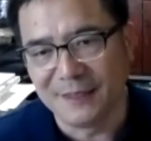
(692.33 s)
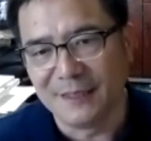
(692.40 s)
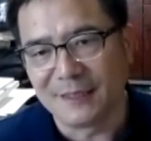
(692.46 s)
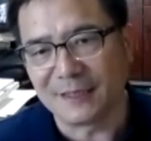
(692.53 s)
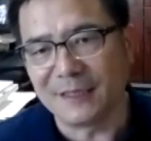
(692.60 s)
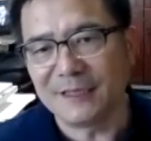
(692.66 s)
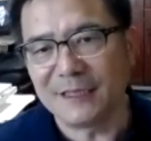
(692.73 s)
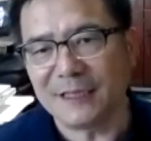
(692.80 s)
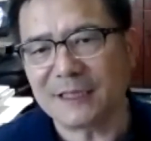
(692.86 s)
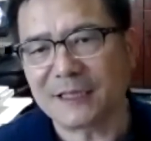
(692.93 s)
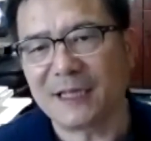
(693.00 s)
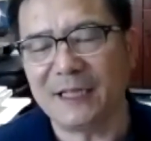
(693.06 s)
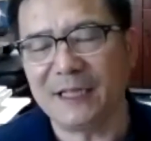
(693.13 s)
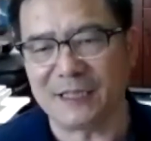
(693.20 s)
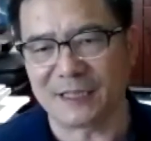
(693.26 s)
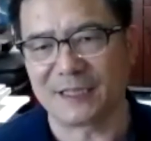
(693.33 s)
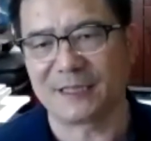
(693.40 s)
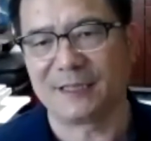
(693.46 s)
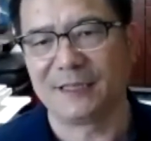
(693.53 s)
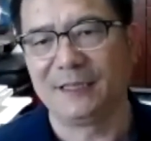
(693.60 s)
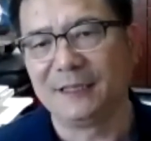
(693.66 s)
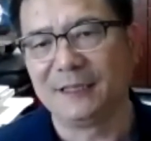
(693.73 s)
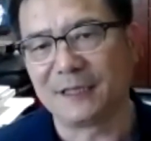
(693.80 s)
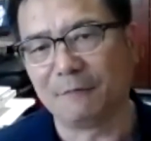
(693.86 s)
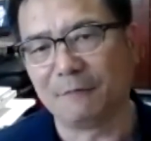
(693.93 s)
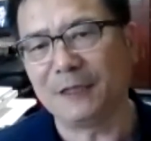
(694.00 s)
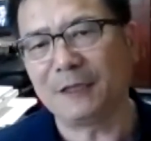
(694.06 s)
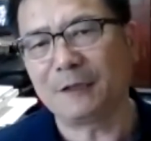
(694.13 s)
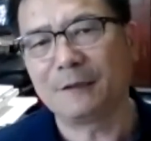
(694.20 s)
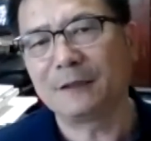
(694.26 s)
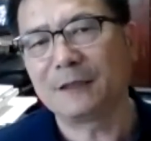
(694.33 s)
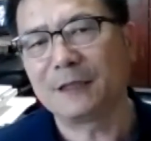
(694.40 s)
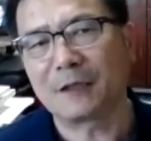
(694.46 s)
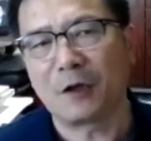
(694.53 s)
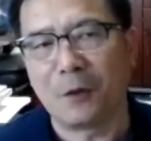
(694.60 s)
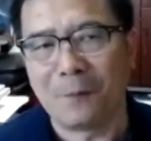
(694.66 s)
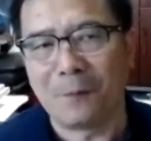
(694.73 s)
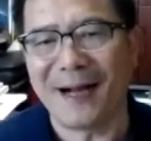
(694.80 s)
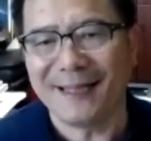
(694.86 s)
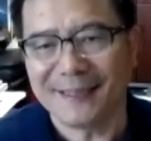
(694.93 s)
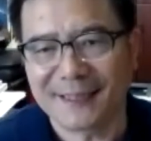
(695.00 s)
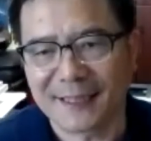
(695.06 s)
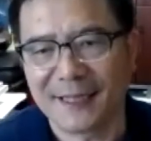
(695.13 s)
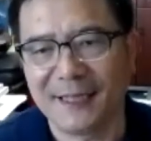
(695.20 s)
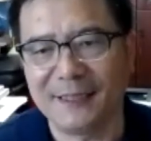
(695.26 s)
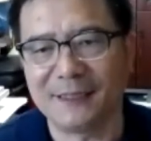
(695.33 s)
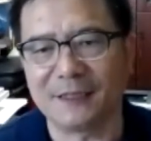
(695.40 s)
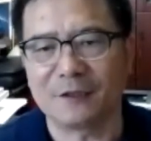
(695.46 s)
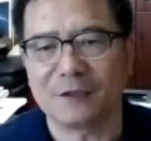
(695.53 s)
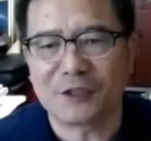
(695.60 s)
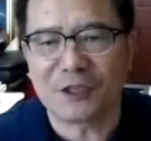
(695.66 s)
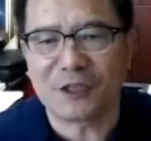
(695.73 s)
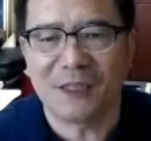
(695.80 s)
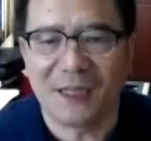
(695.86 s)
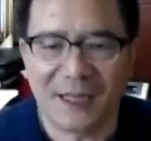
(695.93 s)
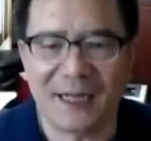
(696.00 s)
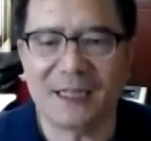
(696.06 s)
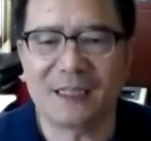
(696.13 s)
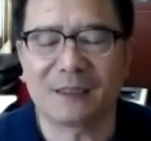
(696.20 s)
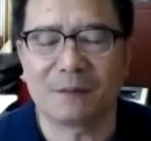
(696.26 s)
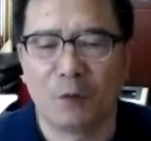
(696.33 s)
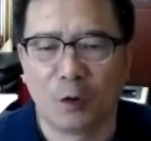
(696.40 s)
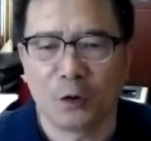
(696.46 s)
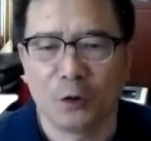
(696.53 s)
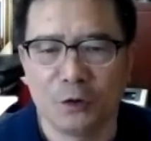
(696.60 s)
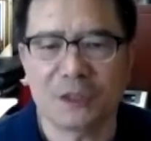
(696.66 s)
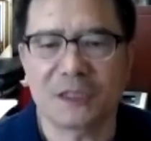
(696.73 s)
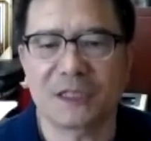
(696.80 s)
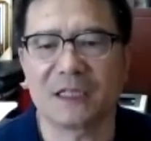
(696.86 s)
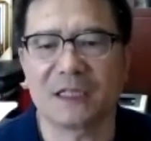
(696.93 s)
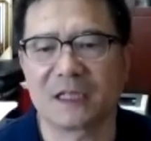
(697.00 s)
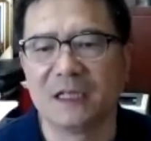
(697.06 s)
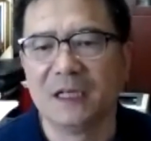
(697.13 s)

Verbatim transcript: So in this case, so we could combine together to generate more uses